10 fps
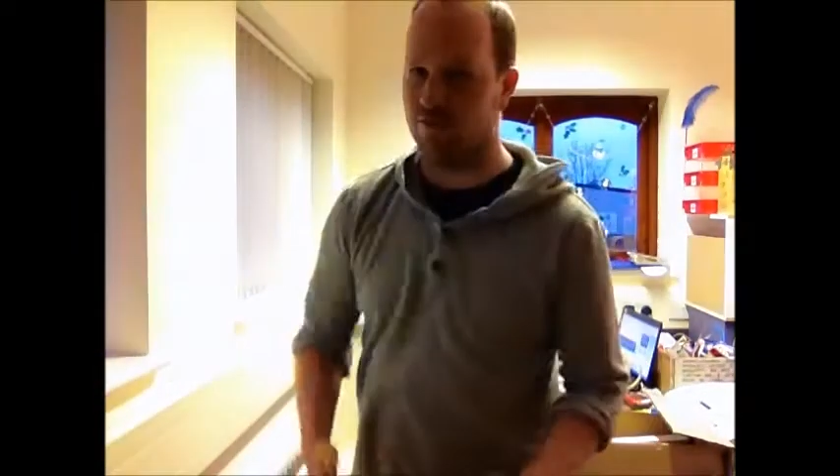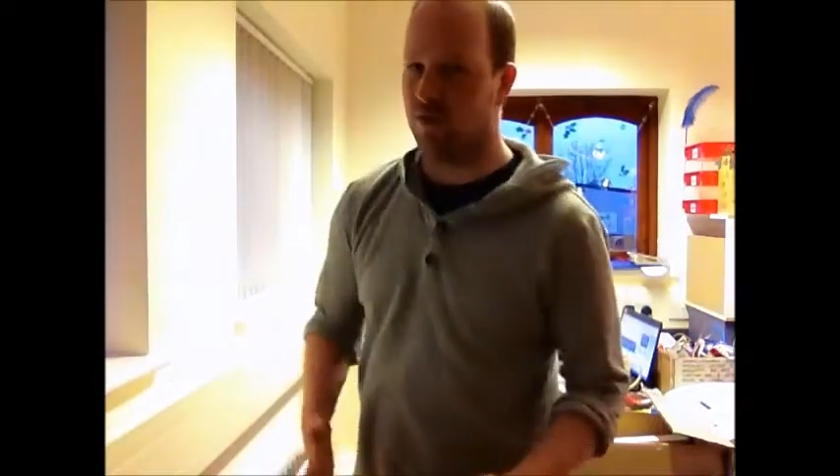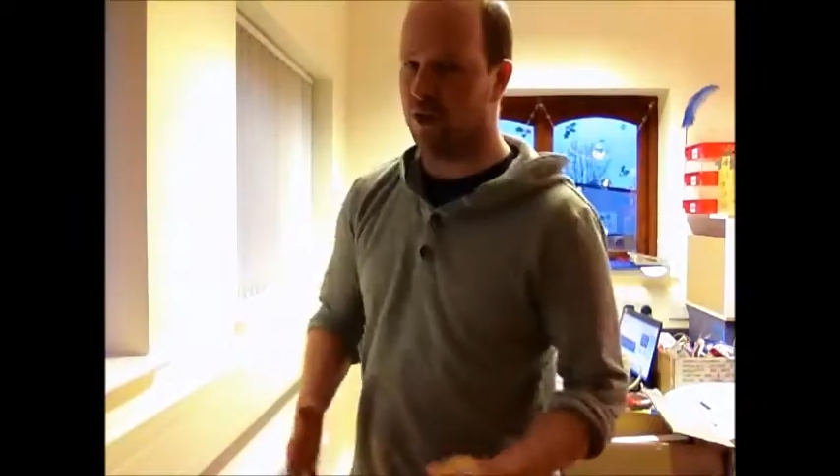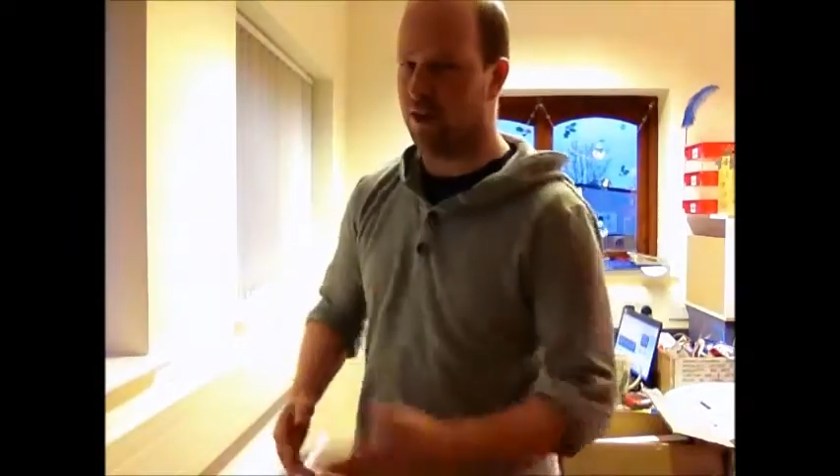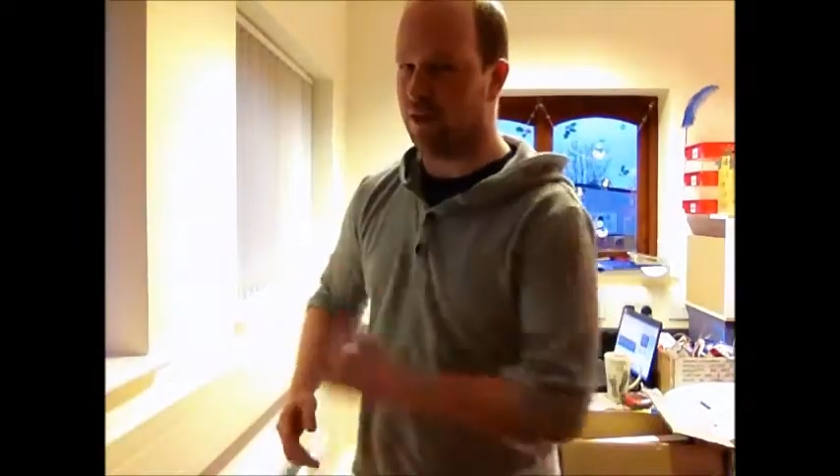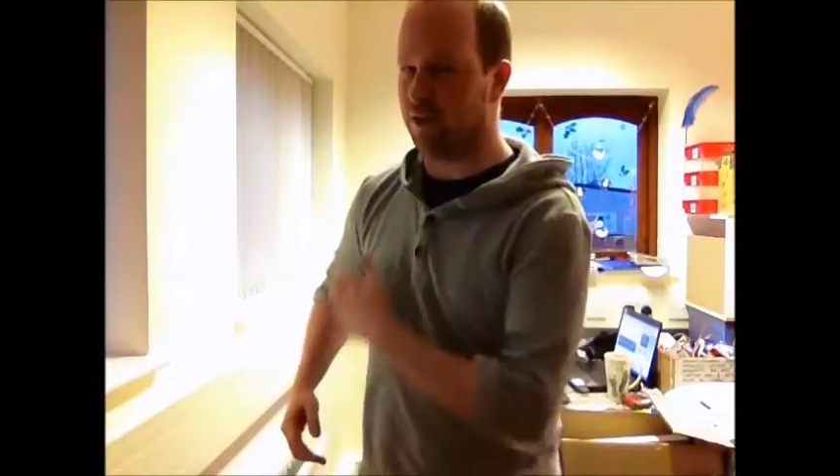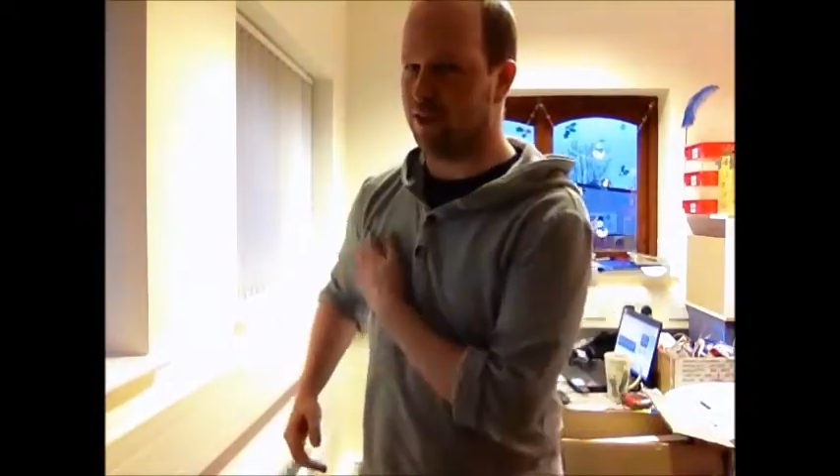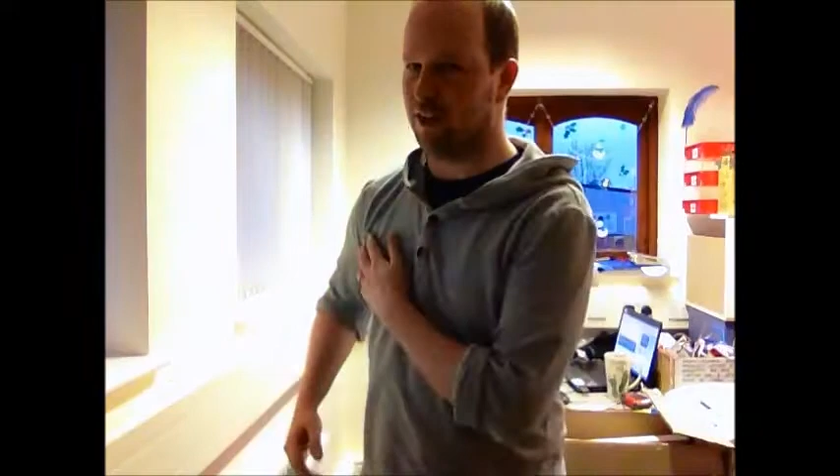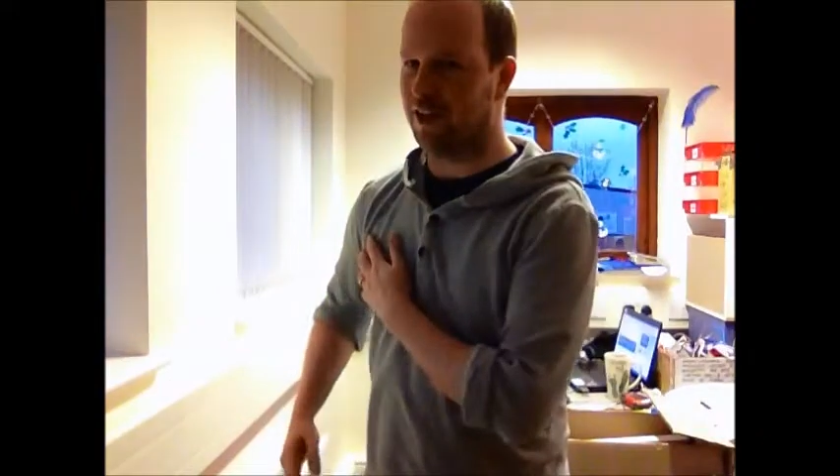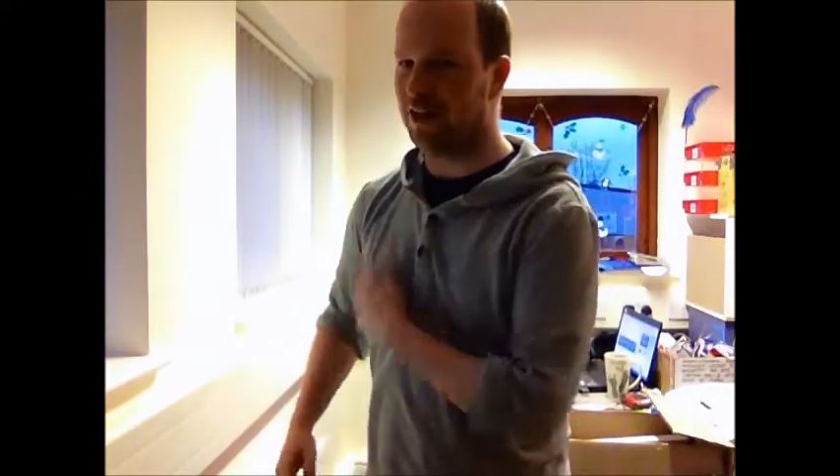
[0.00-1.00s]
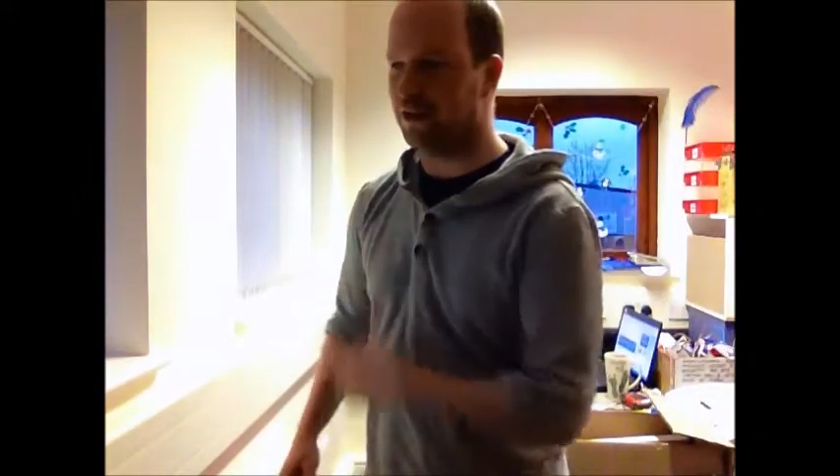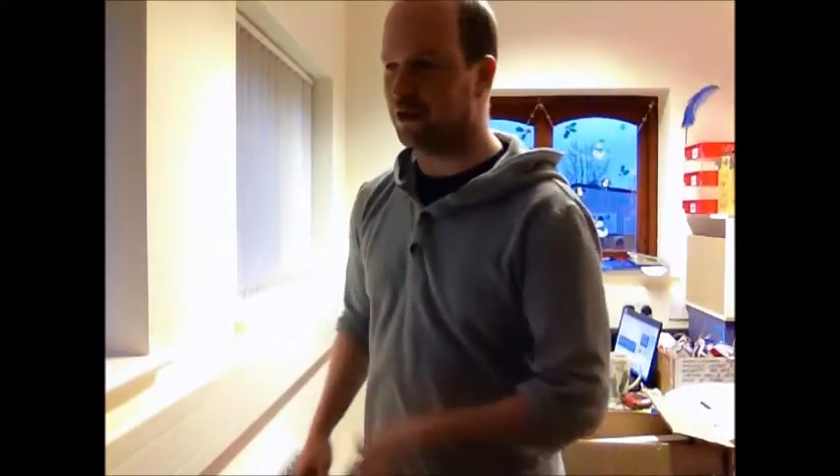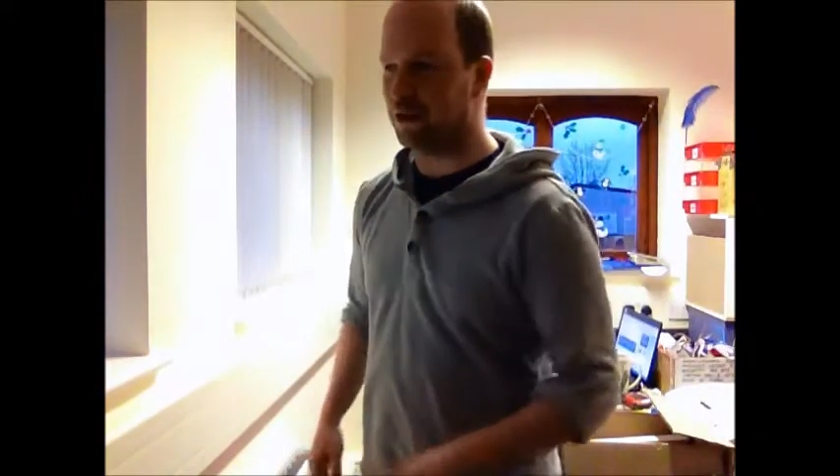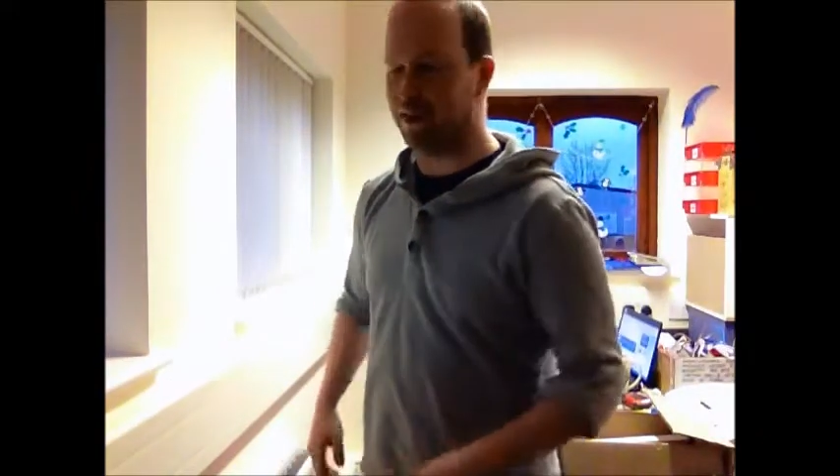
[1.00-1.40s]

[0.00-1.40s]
Really, as I say, I can't do it